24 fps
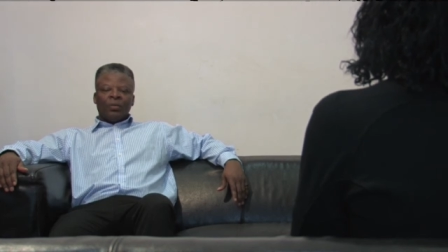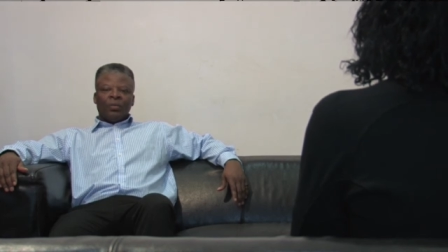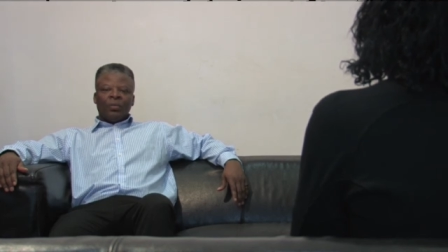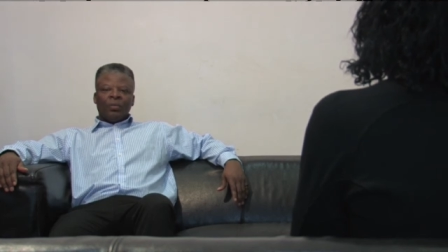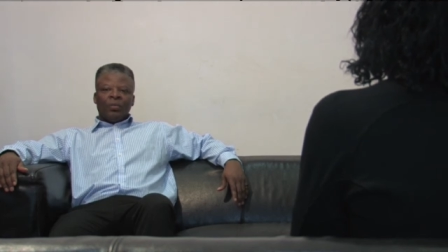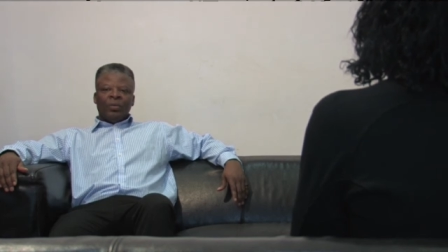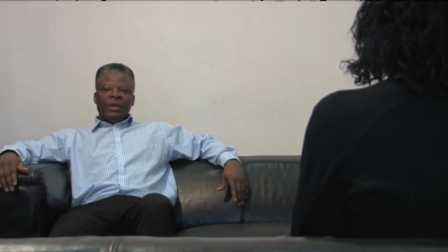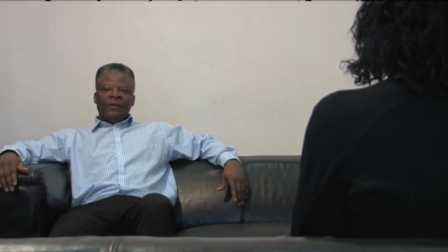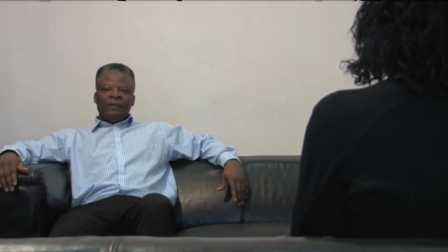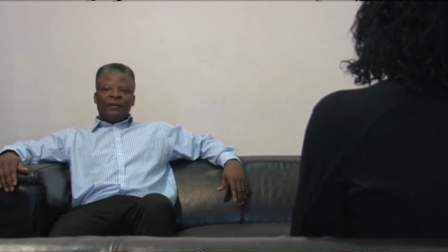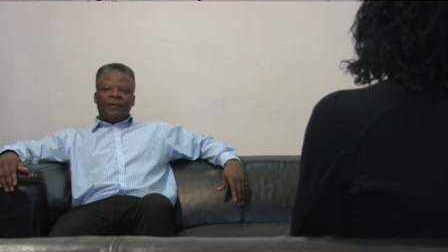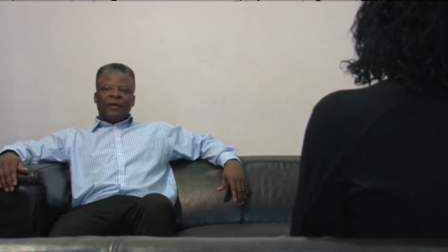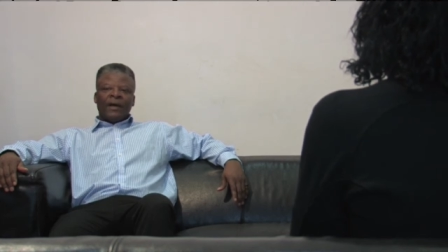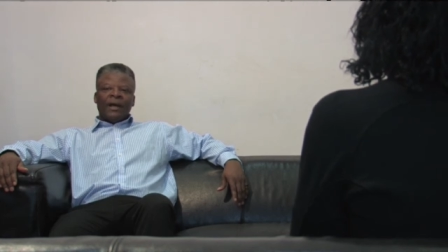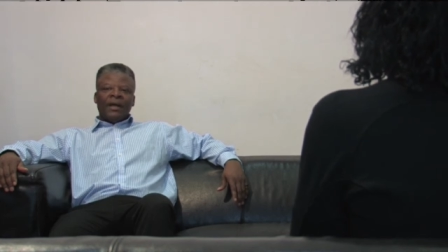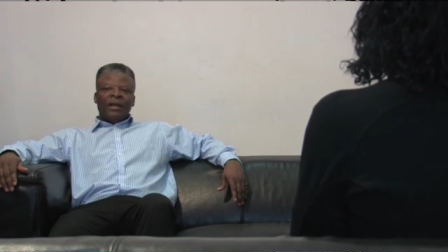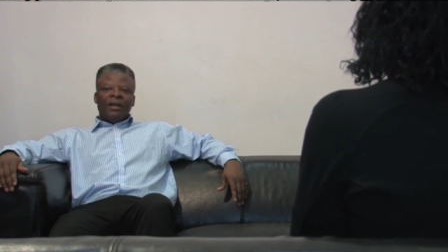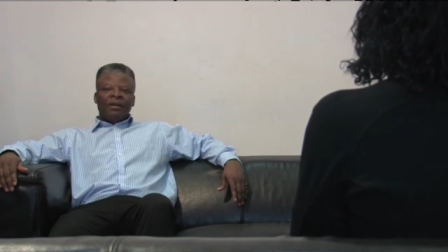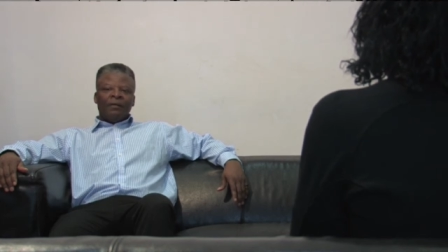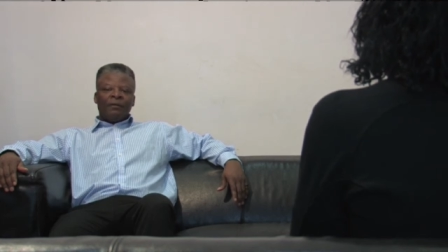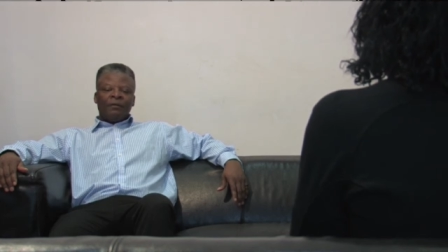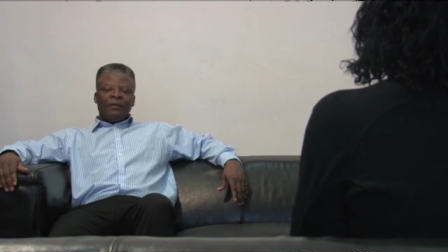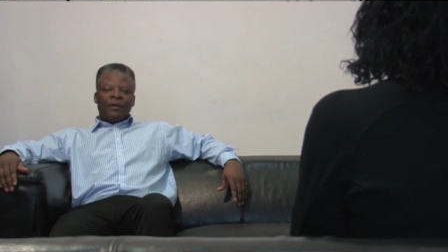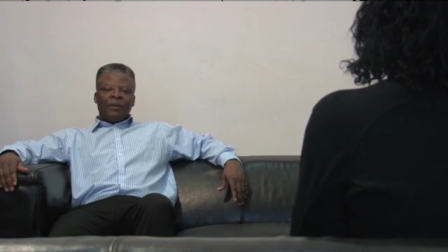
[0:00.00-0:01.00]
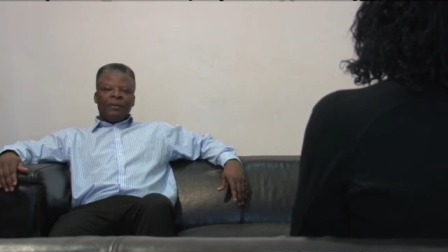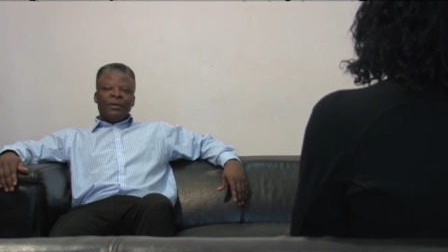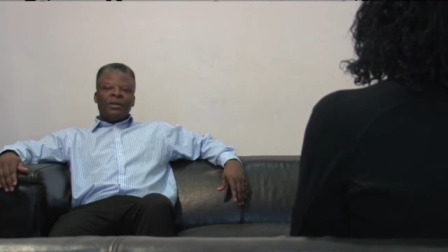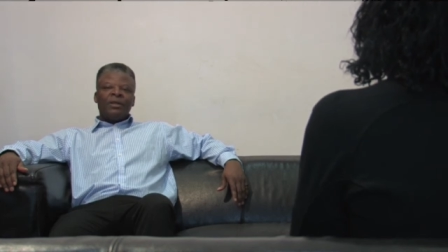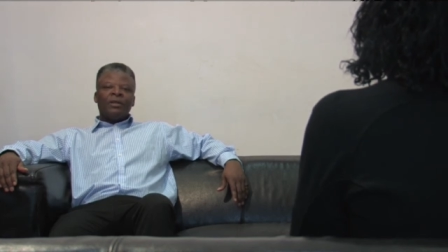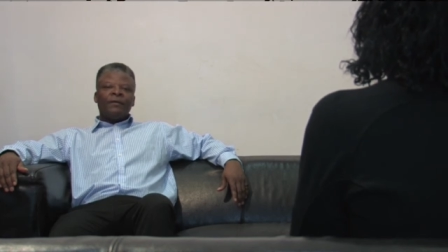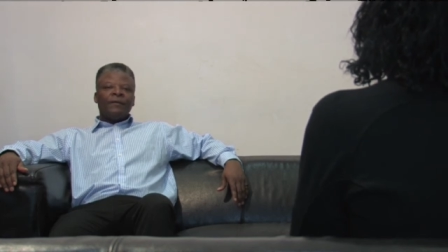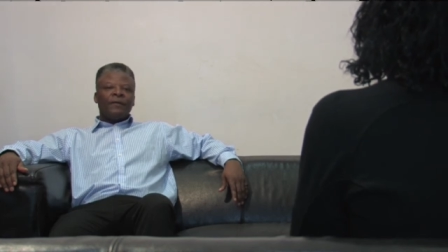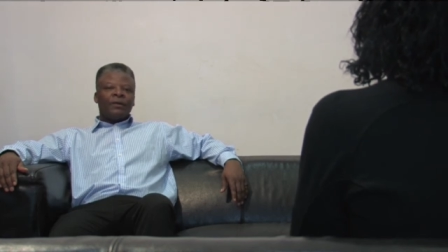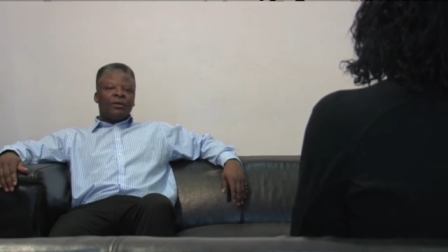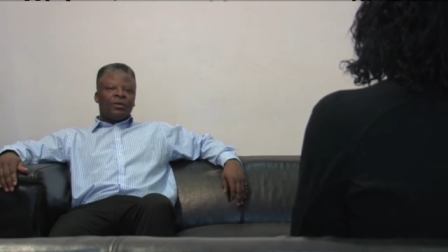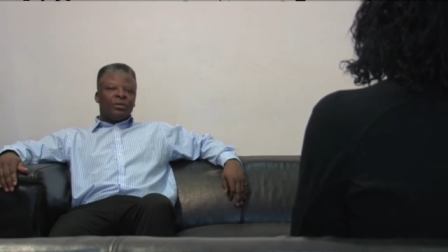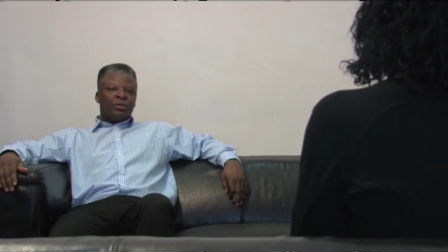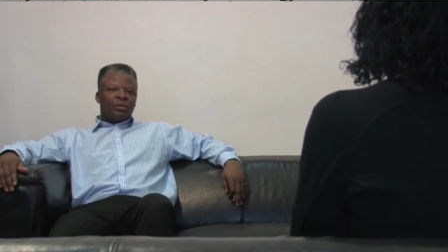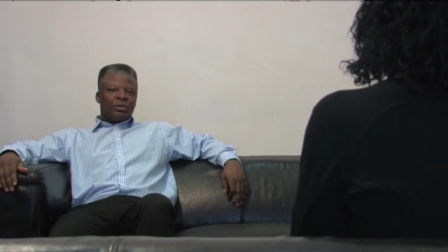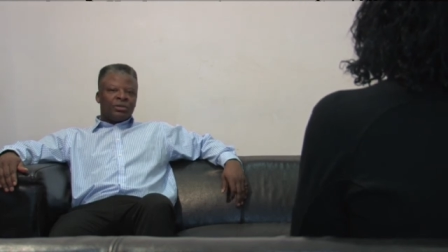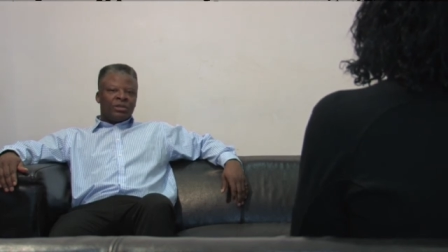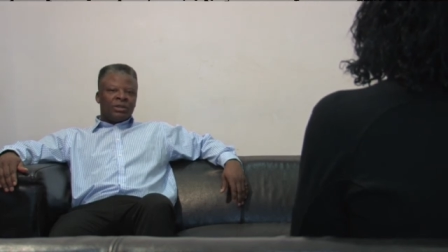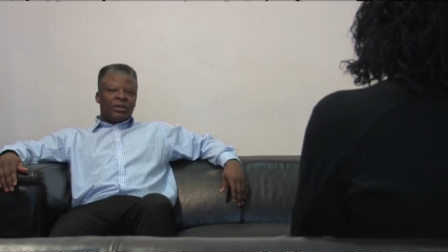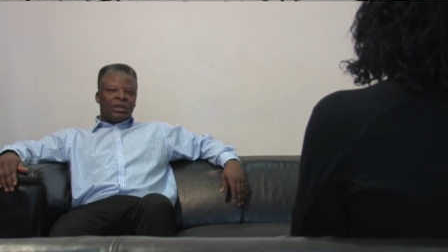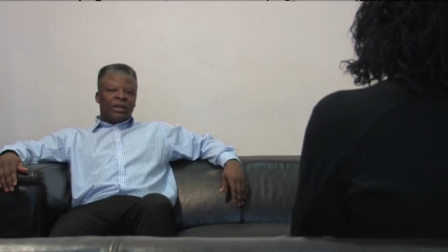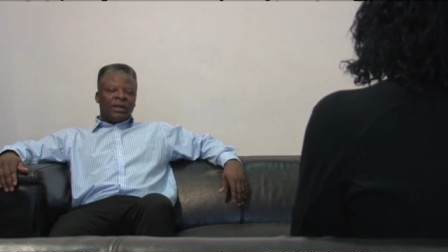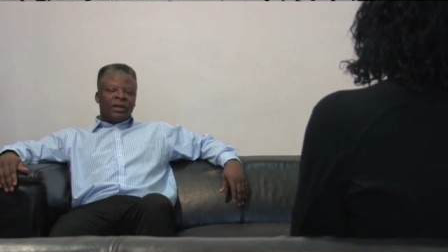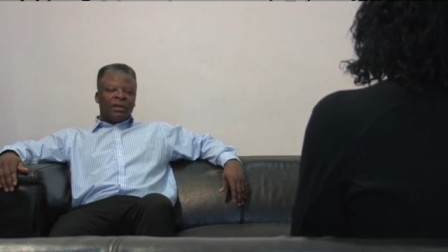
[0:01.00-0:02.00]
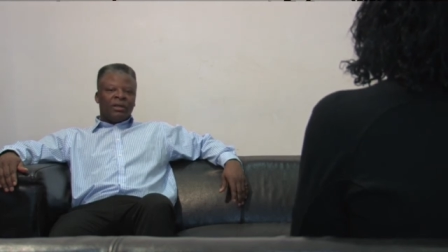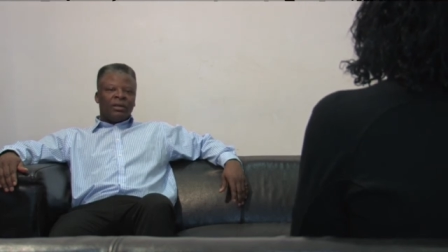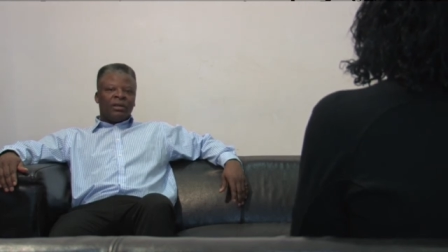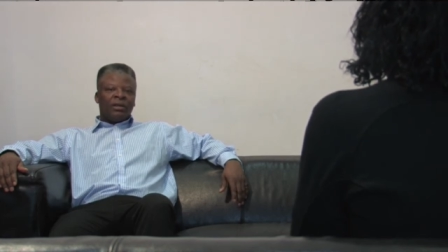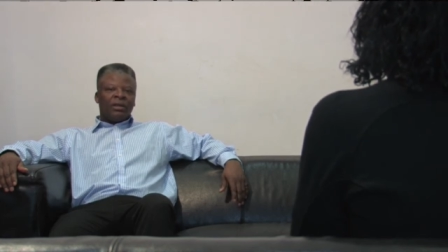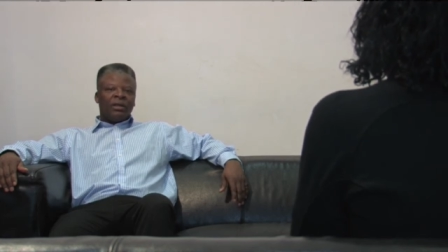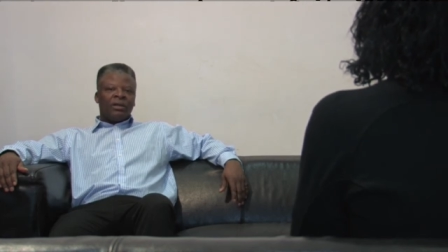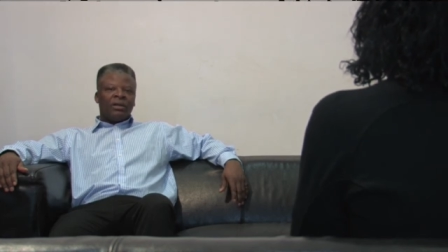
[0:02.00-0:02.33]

we find it very difficult to get the